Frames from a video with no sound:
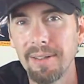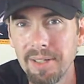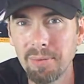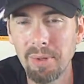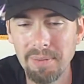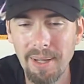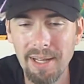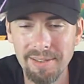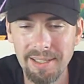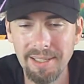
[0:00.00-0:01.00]
This was mine
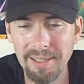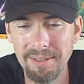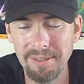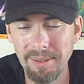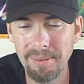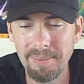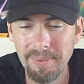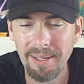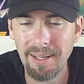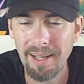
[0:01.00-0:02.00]
as a kid, so
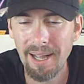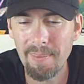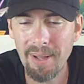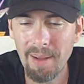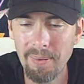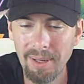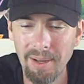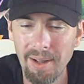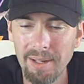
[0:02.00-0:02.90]
I'm happy I got it.